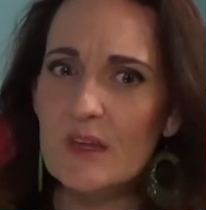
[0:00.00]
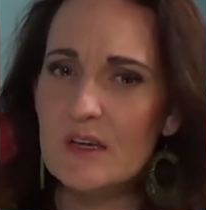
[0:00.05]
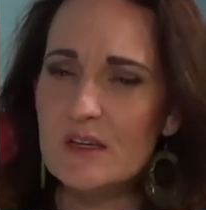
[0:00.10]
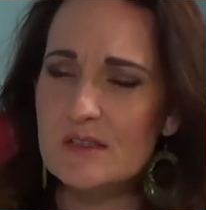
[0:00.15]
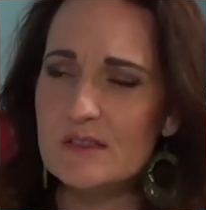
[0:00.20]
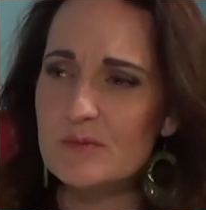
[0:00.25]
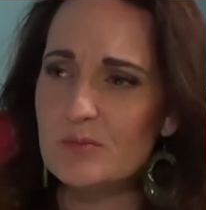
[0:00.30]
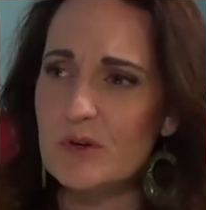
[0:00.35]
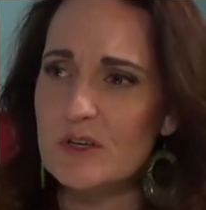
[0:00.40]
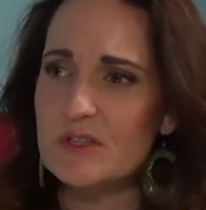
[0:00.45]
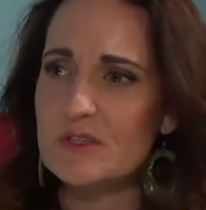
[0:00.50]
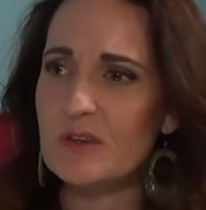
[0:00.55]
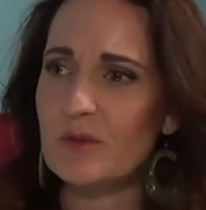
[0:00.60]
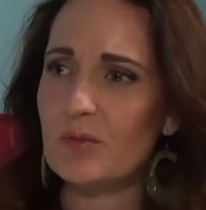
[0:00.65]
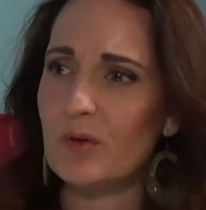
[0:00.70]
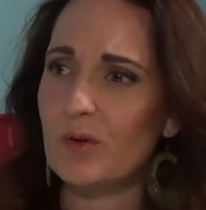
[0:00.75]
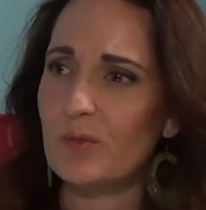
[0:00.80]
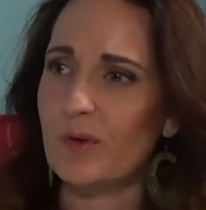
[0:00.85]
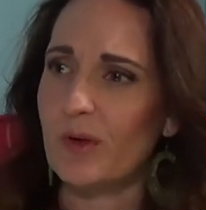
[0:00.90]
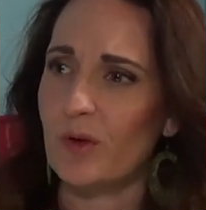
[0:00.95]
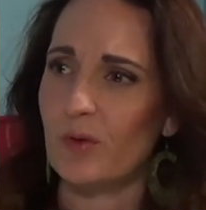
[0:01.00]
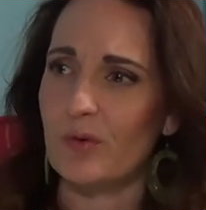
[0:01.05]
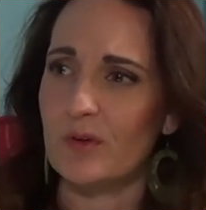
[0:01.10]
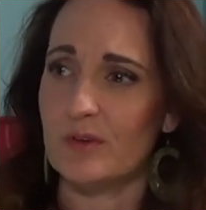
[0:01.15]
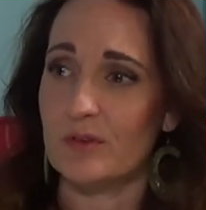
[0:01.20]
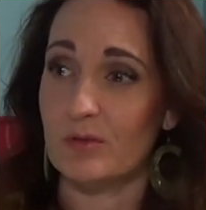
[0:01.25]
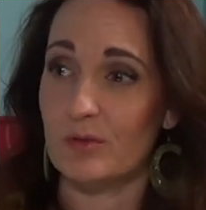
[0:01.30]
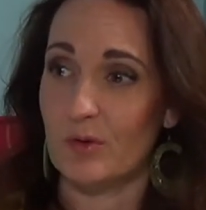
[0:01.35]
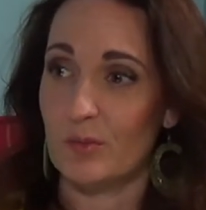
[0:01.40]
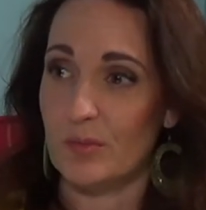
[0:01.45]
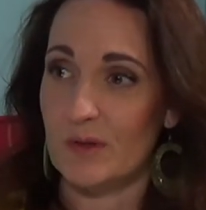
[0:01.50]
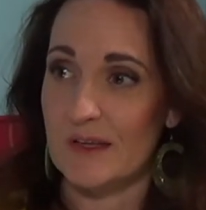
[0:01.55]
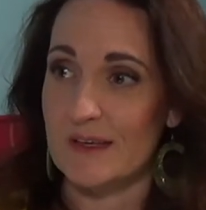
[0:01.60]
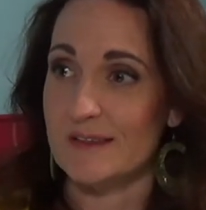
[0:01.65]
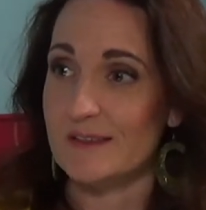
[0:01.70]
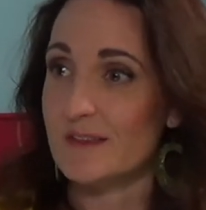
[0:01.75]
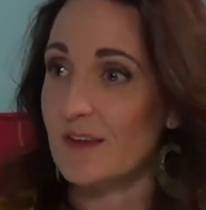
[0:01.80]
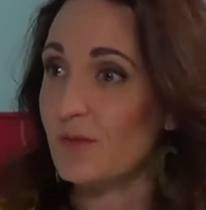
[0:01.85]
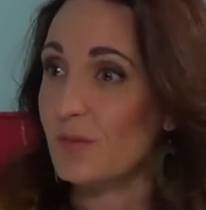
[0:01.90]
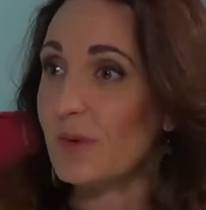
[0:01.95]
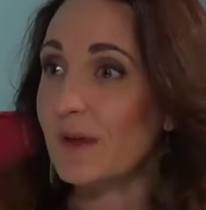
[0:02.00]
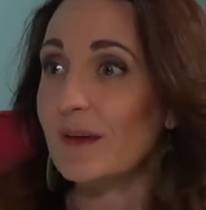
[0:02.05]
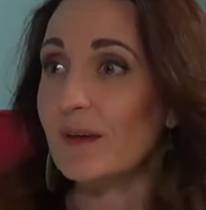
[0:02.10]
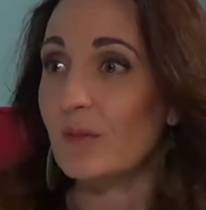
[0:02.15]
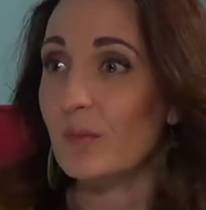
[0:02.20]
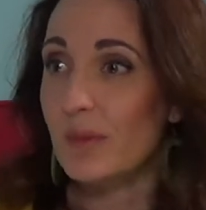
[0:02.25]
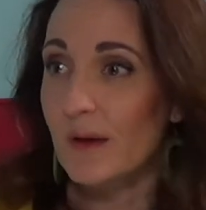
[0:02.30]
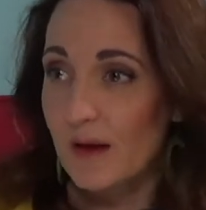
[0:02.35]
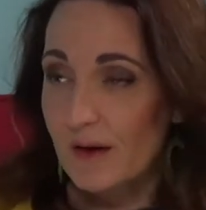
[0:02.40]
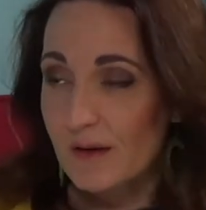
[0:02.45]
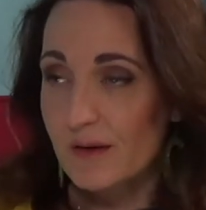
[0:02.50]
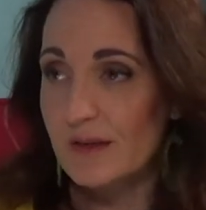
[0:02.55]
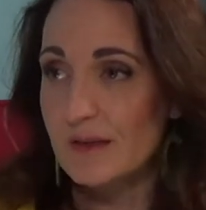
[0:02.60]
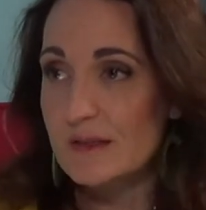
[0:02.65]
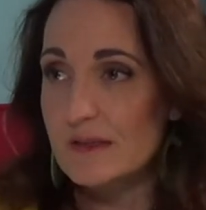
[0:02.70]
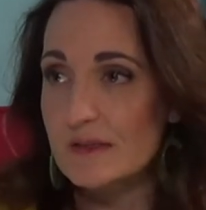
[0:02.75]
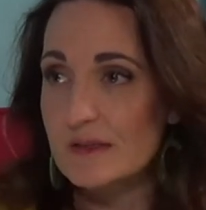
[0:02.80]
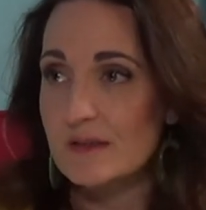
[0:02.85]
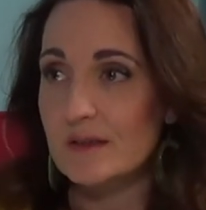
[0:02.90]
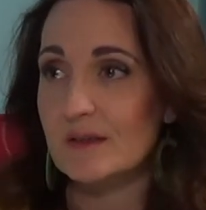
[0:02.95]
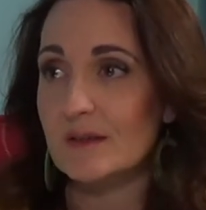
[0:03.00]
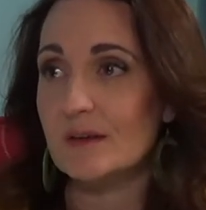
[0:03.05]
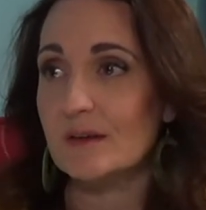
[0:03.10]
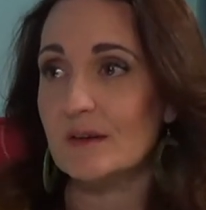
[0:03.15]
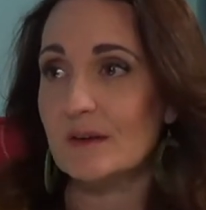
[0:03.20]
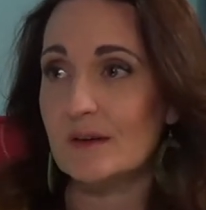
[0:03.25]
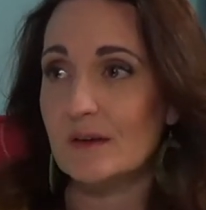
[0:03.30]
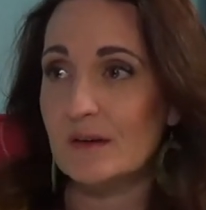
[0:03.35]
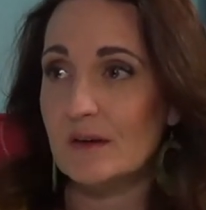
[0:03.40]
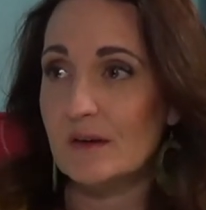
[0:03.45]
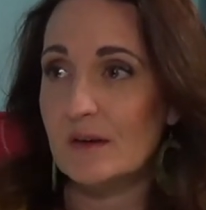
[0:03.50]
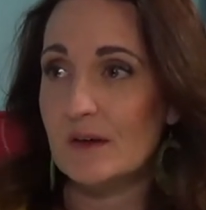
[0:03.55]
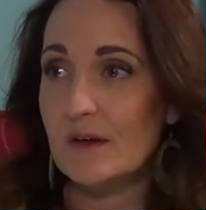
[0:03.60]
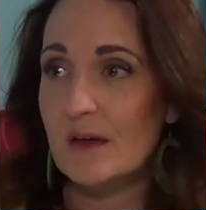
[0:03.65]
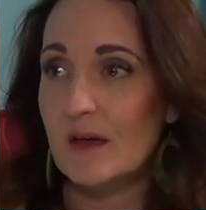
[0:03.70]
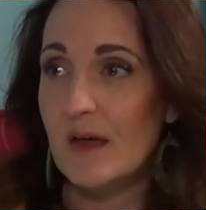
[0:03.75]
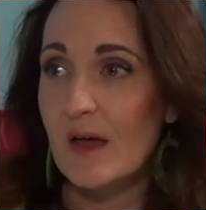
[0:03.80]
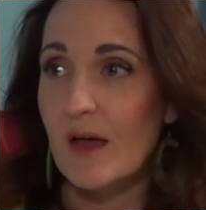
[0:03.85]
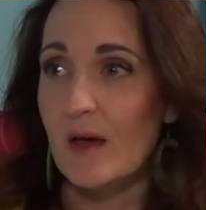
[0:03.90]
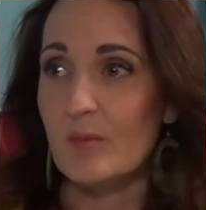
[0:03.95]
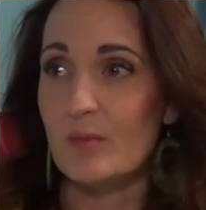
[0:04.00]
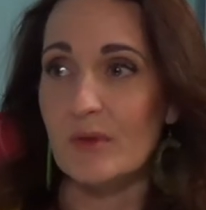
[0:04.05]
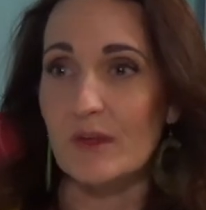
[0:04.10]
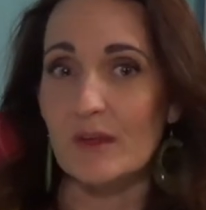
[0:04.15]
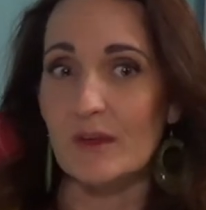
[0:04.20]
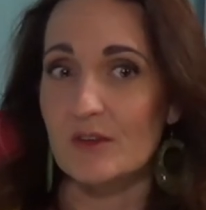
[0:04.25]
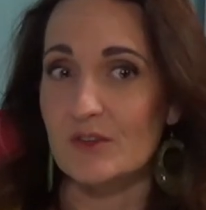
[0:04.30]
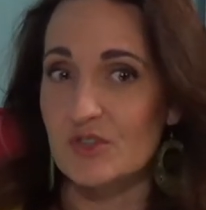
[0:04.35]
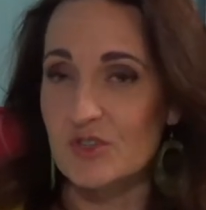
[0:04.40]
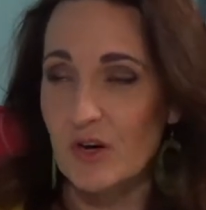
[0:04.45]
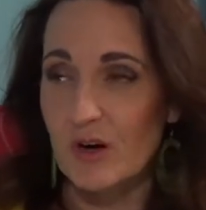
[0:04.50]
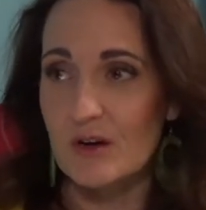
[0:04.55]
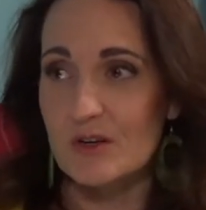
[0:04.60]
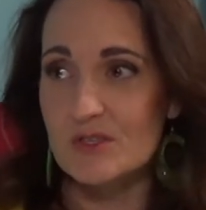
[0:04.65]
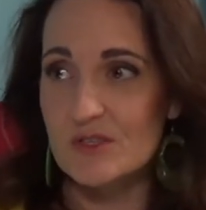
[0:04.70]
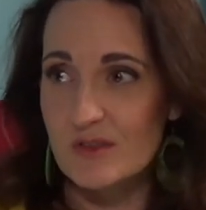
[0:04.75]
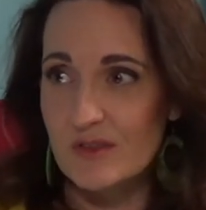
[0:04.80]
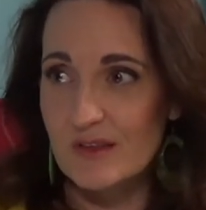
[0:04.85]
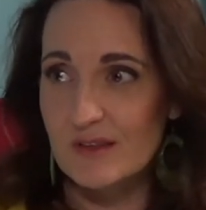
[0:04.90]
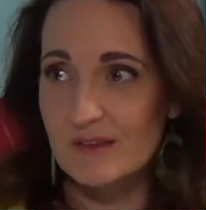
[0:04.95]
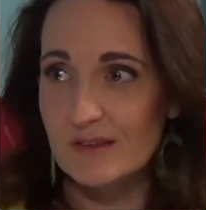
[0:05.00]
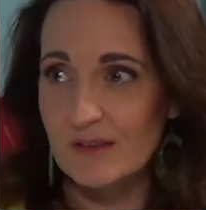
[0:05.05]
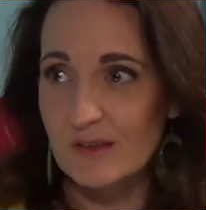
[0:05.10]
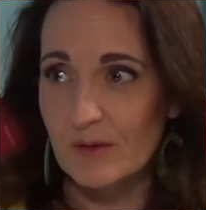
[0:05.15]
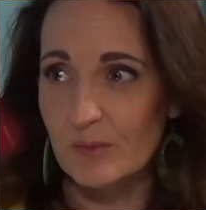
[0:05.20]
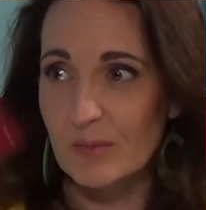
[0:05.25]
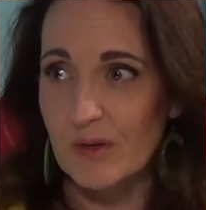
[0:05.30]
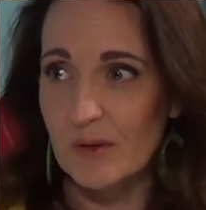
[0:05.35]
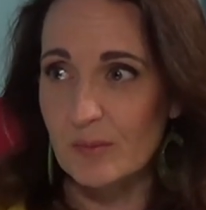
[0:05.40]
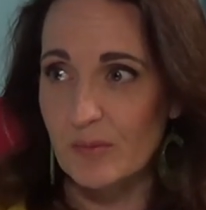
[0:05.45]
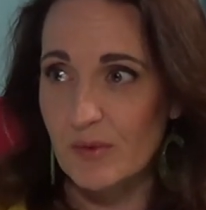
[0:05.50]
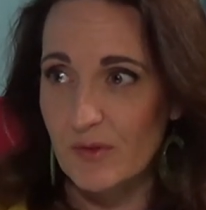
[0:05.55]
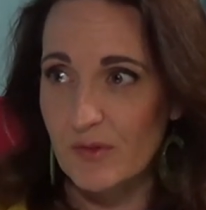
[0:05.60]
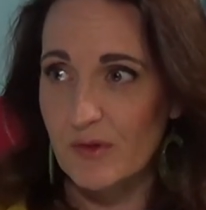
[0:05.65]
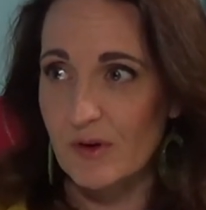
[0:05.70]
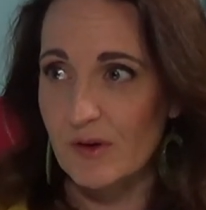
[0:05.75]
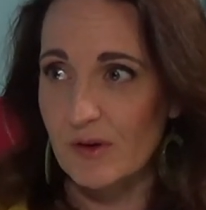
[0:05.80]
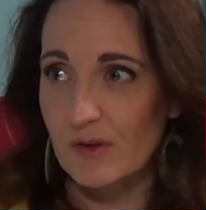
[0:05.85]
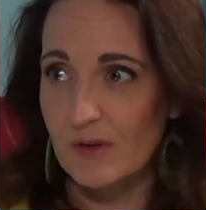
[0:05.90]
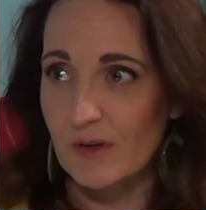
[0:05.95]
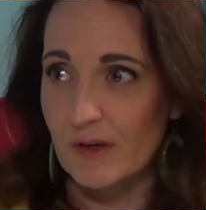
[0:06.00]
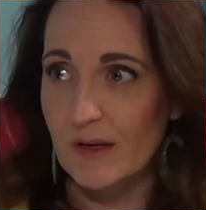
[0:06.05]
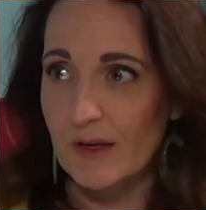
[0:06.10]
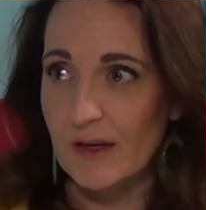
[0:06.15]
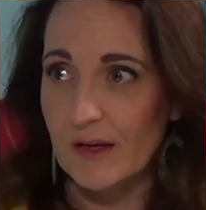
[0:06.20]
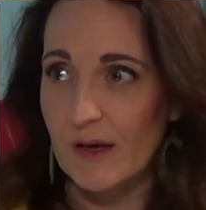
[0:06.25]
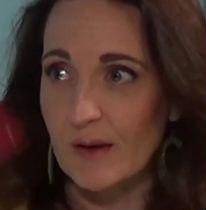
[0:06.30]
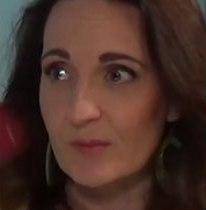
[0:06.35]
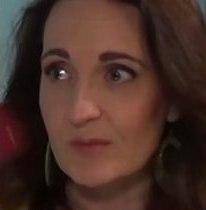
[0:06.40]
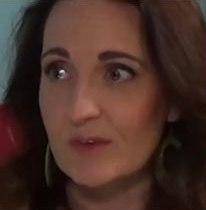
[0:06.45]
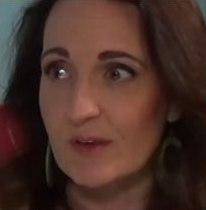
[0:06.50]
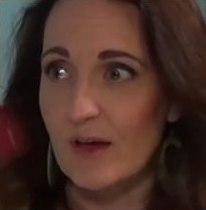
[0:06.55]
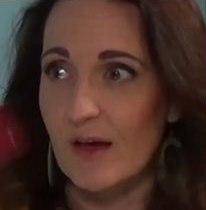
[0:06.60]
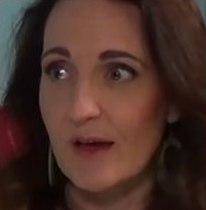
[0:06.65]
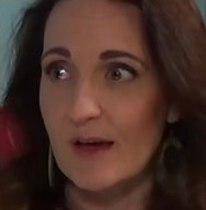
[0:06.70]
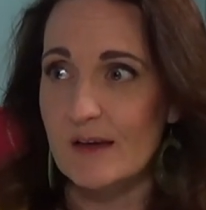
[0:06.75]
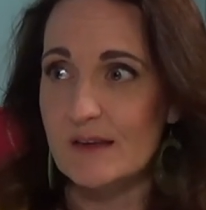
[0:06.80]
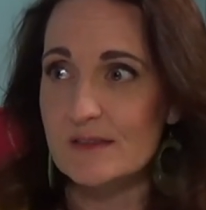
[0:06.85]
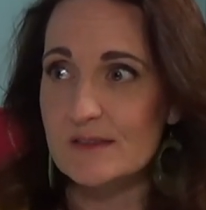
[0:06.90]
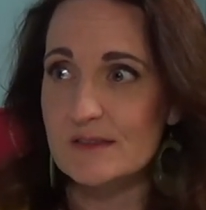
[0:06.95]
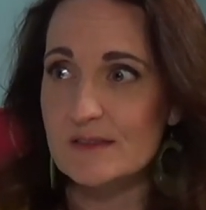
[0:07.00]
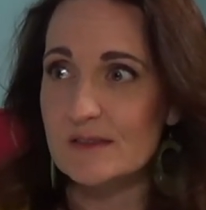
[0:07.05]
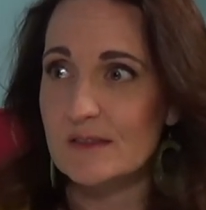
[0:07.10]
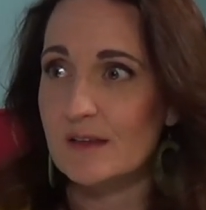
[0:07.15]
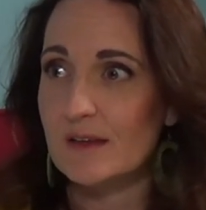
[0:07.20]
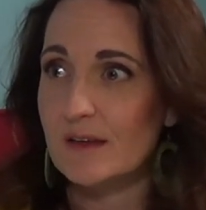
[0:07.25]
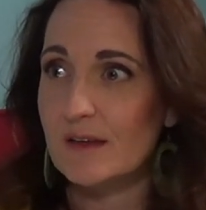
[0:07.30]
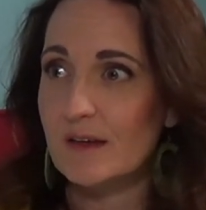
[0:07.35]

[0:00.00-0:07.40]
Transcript: especially when we go into a place of being a parent and being in charge of these little people that are looking up to us.